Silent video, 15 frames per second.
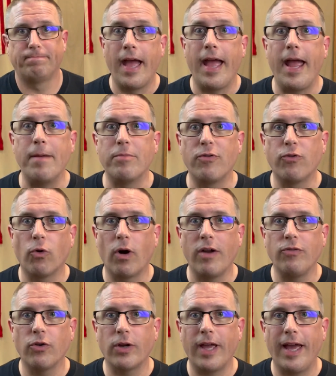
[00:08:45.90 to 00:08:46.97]
And before I
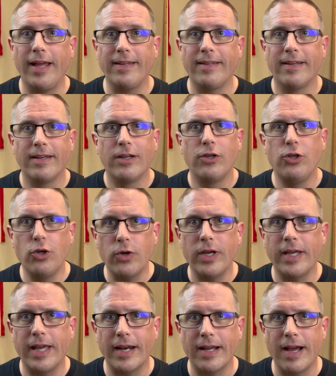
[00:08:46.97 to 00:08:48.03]
forget, you
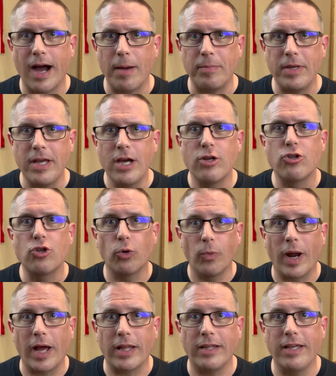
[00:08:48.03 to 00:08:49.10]
can get a copy
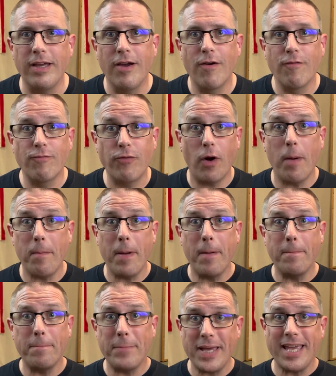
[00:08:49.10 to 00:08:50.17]
directly from
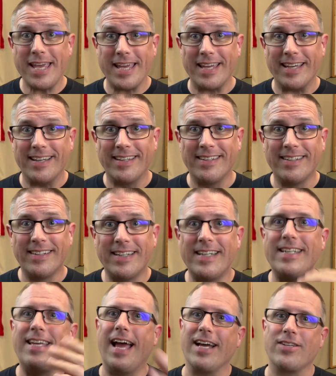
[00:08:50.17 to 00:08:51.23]
me.
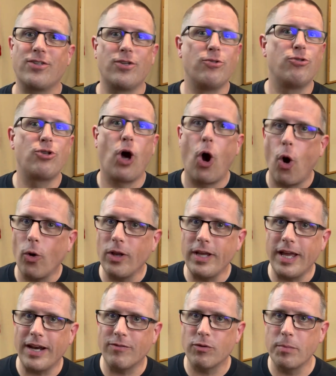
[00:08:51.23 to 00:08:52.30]
Yes, totally
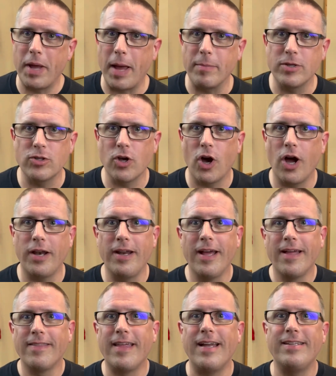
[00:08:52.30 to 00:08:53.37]
get it from Amazon.
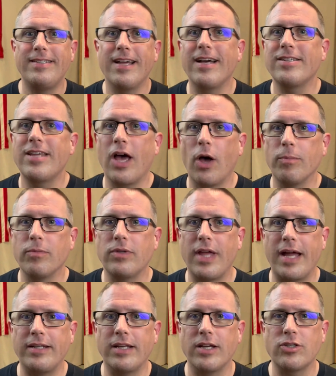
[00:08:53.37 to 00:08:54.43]
That does help.
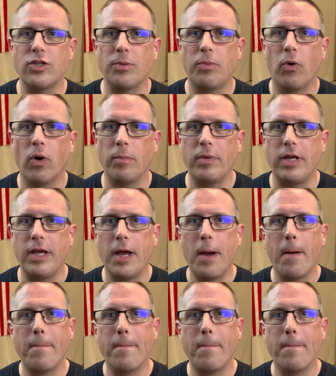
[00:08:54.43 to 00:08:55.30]
That does support me.